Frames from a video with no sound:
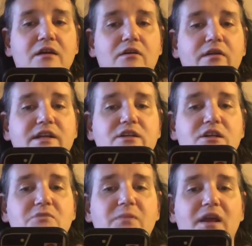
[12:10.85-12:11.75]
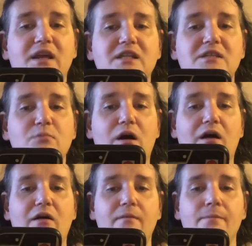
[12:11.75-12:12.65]
creatures big and
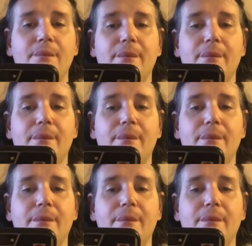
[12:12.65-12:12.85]
small,